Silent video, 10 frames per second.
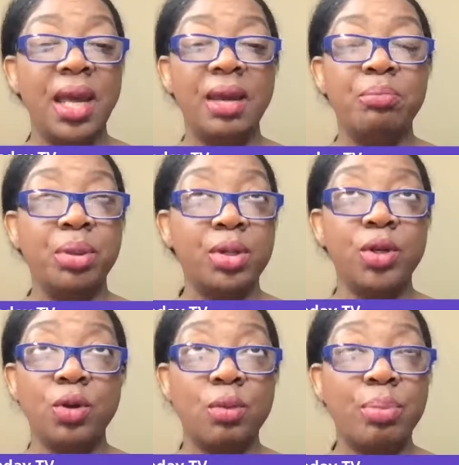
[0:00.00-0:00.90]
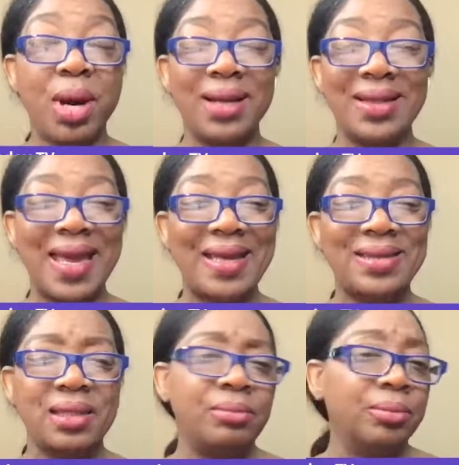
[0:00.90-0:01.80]
and book you on
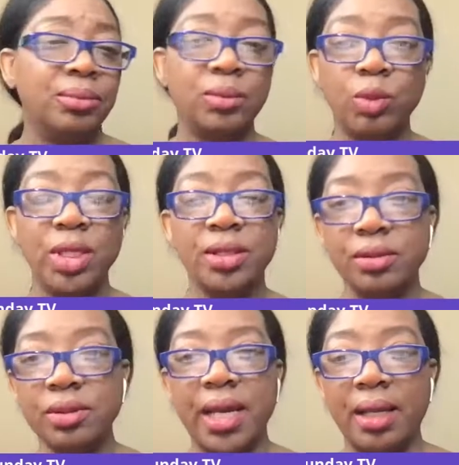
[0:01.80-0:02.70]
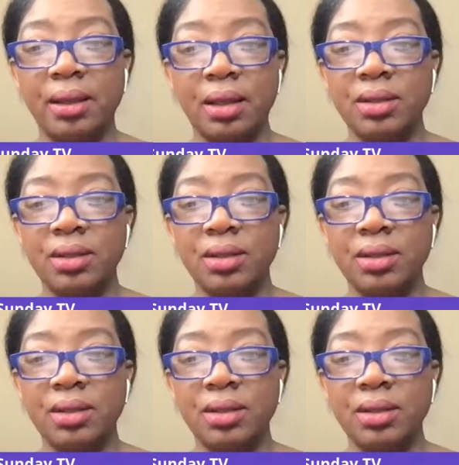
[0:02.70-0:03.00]
podcasting, we can do that.